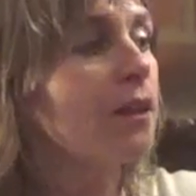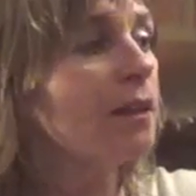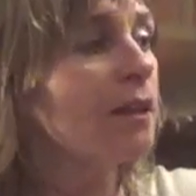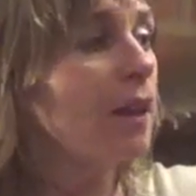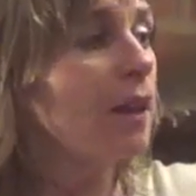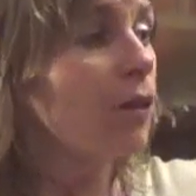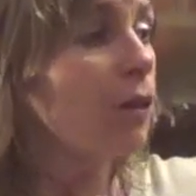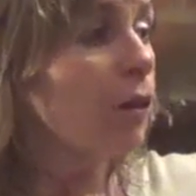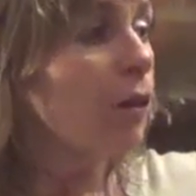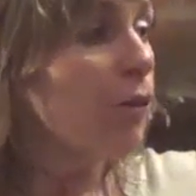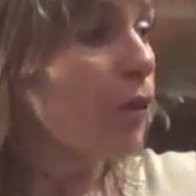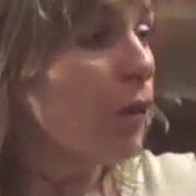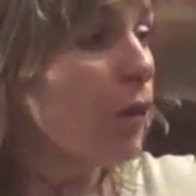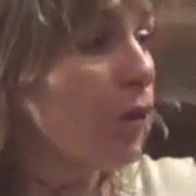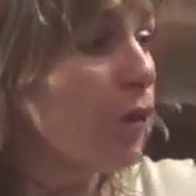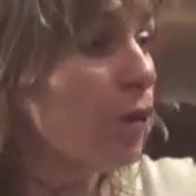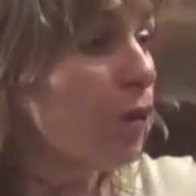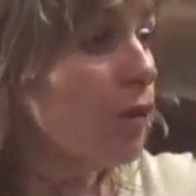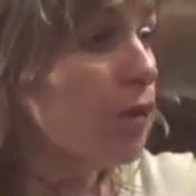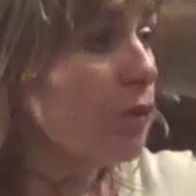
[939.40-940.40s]
Now, of
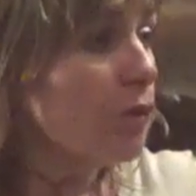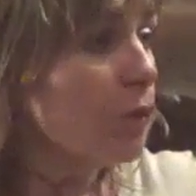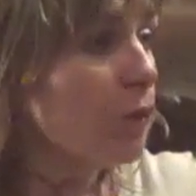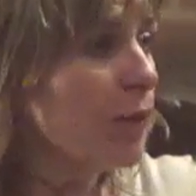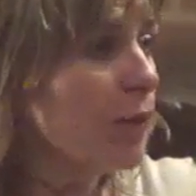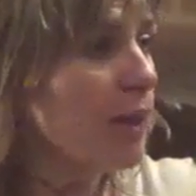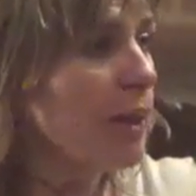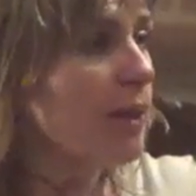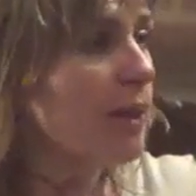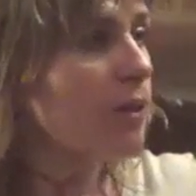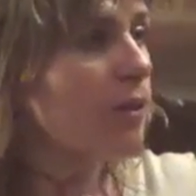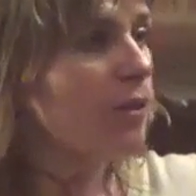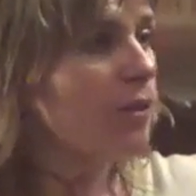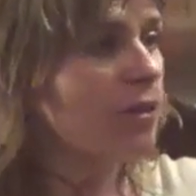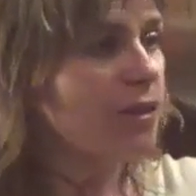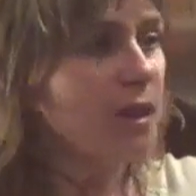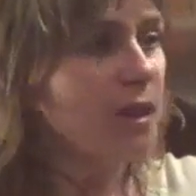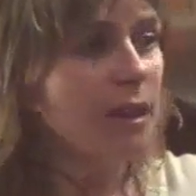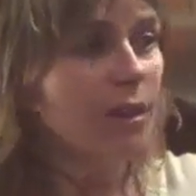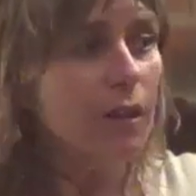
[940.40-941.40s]
course, we cannot
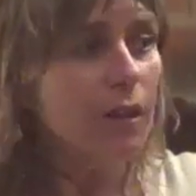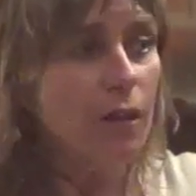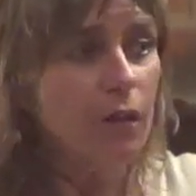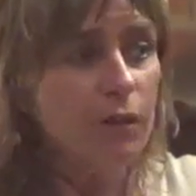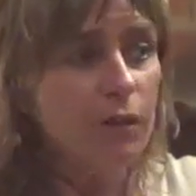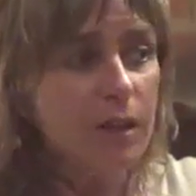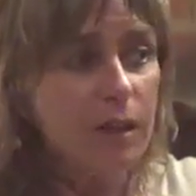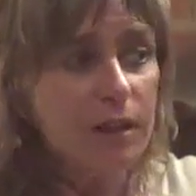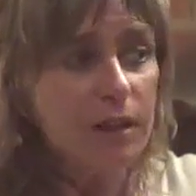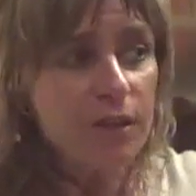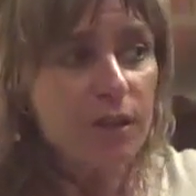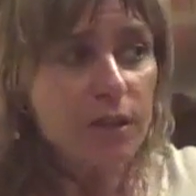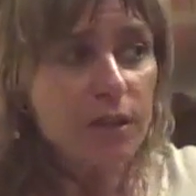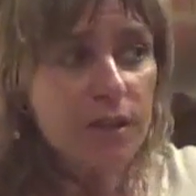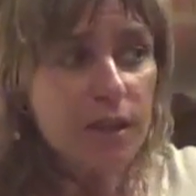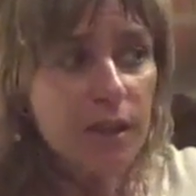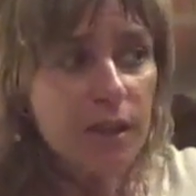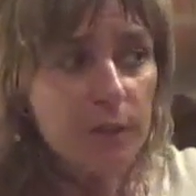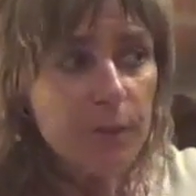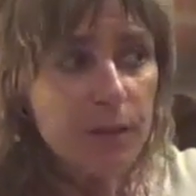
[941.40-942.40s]
stay the whole day
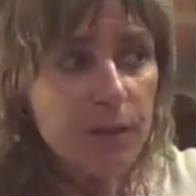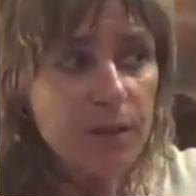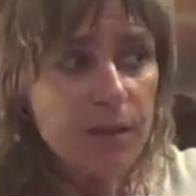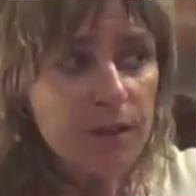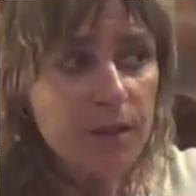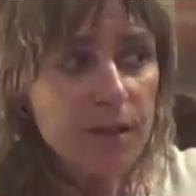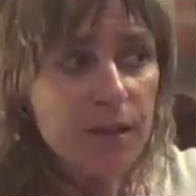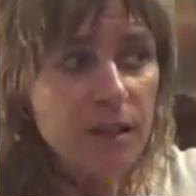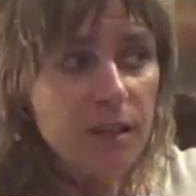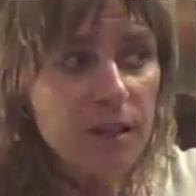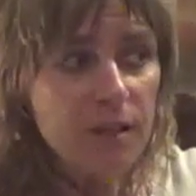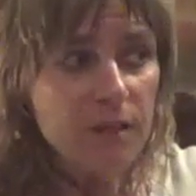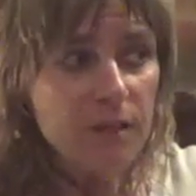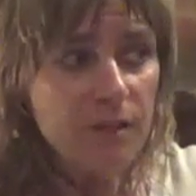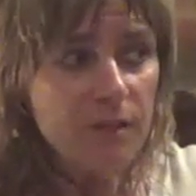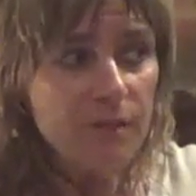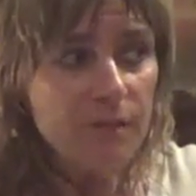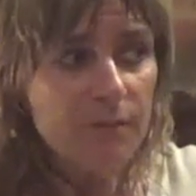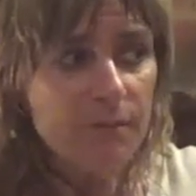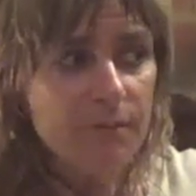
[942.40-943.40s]
just keeping still.